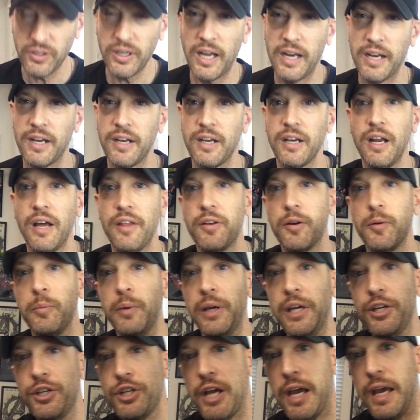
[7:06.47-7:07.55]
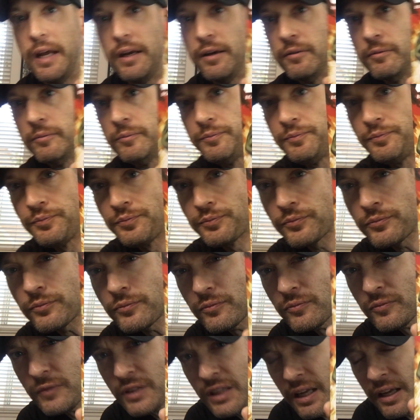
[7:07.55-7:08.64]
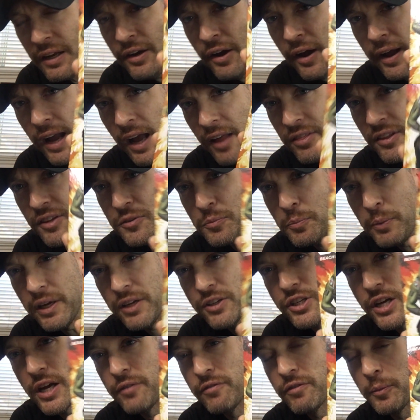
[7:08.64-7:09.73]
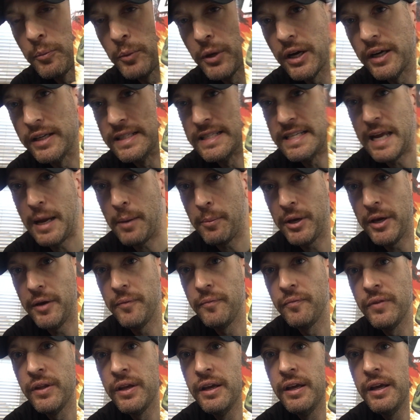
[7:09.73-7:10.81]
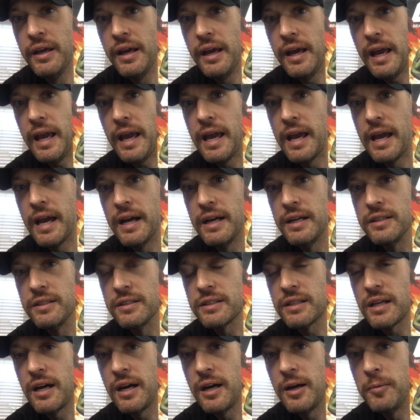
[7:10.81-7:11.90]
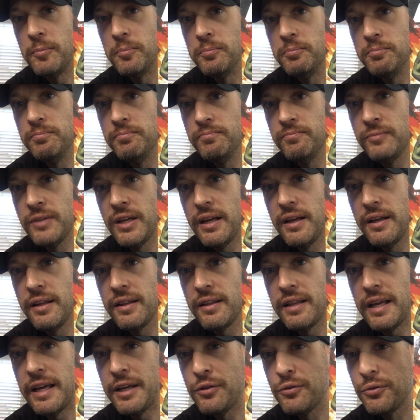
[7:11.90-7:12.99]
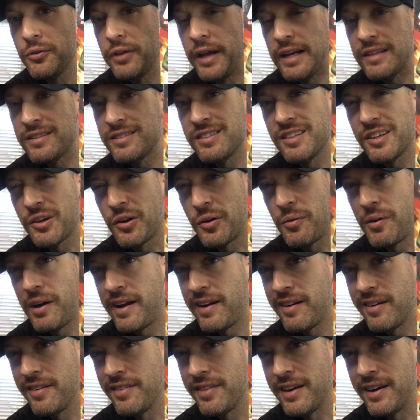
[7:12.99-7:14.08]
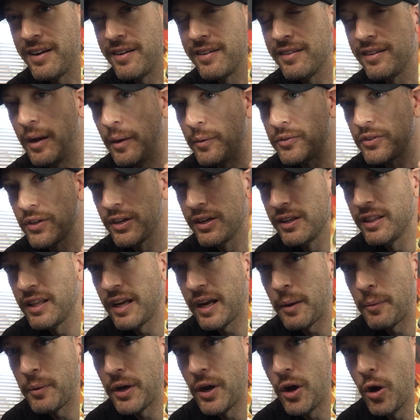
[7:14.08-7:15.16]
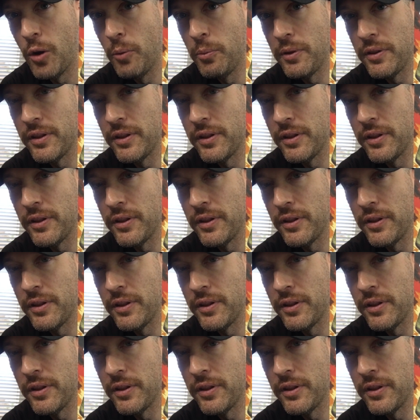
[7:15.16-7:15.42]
got another Beachhead. Now, I got this Beachhead from Gundamit, and they threw that sticker right on there. It's a good thing I'm going to open